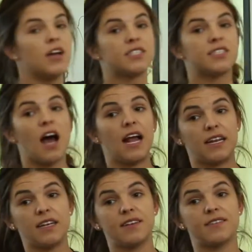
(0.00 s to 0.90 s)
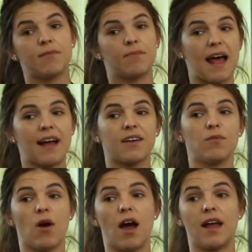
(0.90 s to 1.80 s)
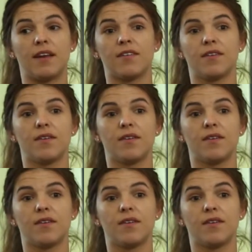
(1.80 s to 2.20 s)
silent, black and white